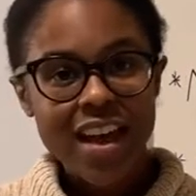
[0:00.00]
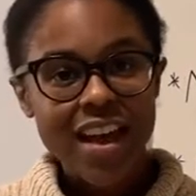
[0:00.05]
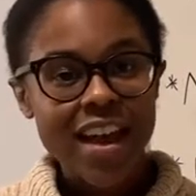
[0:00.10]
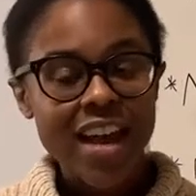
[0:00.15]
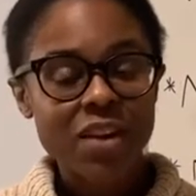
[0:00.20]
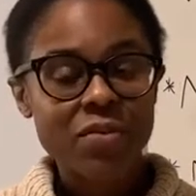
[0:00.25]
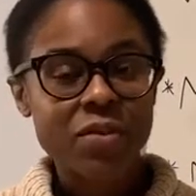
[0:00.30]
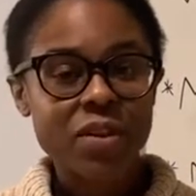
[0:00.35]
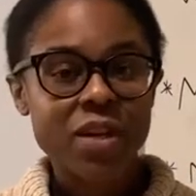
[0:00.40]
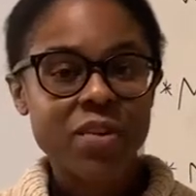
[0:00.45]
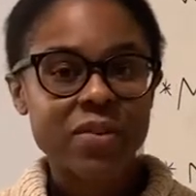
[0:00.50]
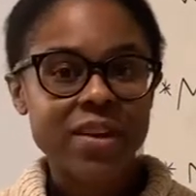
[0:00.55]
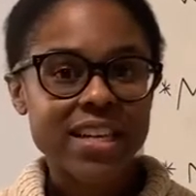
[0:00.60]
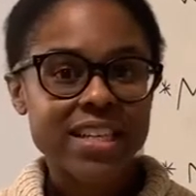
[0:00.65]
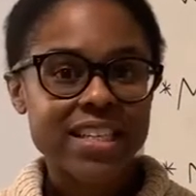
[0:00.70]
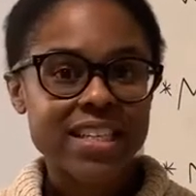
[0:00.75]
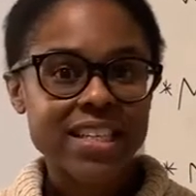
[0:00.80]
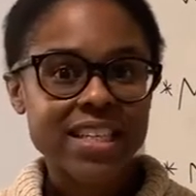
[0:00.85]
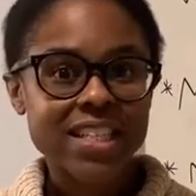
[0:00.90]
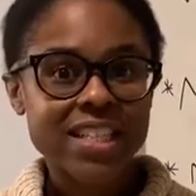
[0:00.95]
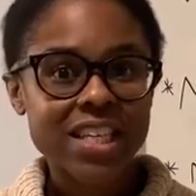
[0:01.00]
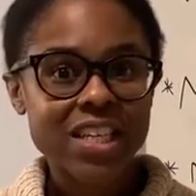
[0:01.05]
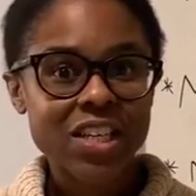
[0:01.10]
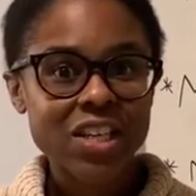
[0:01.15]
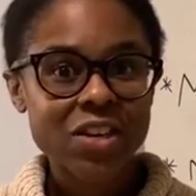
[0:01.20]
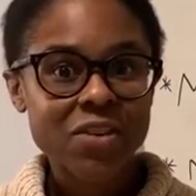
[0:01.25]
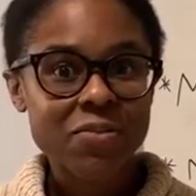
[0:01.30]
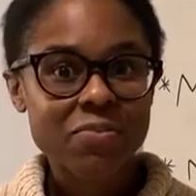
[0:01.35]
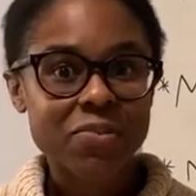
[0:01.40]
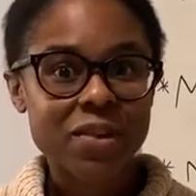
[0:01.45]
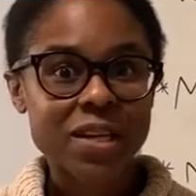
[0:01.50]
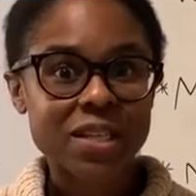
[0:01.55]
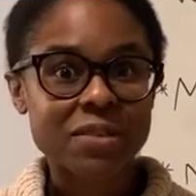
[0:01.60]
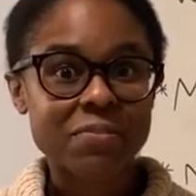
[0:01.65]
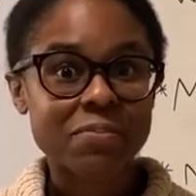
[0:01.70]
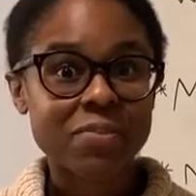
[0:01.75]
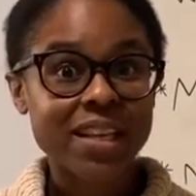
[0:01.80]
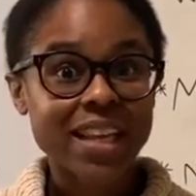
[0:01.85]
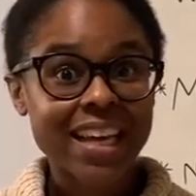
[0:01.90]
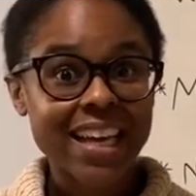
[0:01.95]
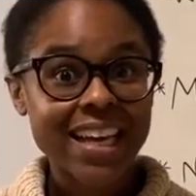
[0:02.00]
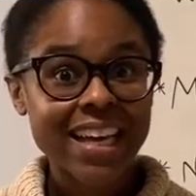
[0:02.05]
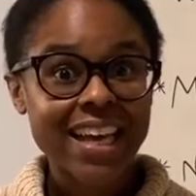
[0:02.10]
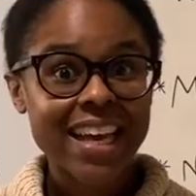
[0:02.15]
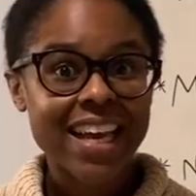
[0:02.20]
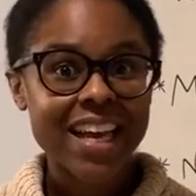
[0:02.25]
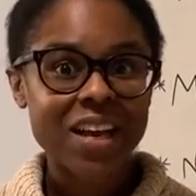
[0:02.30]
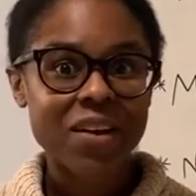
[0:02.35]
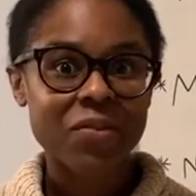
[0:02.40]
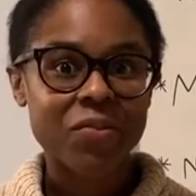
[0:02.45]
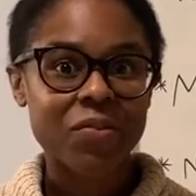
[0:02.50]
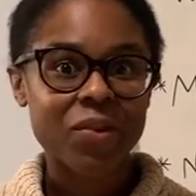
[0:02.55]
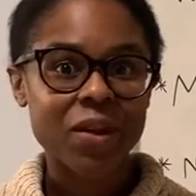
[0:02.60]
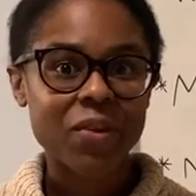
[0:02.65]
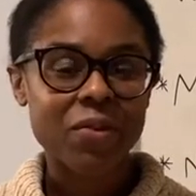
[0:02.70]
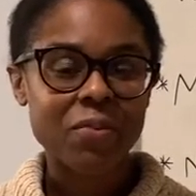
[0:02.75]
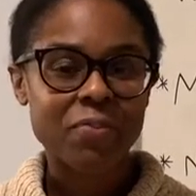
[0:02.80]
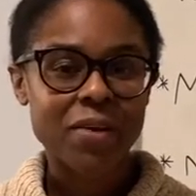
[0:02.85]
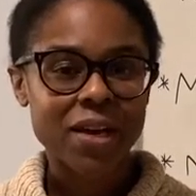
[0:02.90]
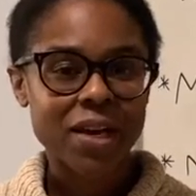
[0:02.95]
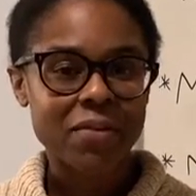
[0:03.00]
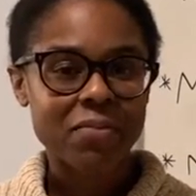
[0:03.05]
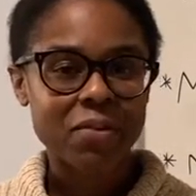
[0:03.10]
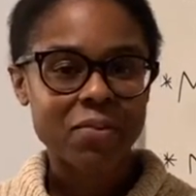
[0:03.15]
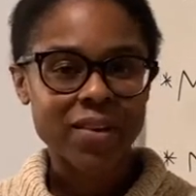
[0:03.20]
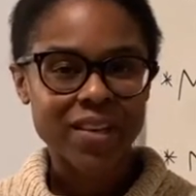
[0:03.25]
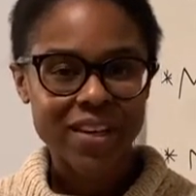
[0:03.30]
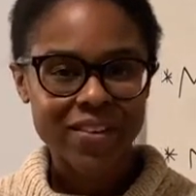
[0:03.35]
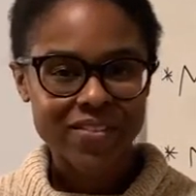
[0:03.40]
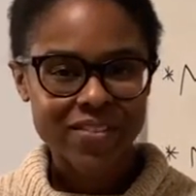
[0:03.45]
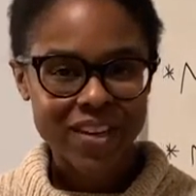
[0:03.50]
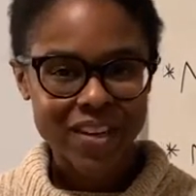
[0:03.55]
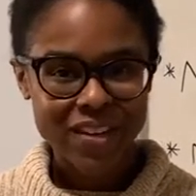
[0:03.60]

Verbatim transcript: And when you're ready to continue, press play and we will pick up where we left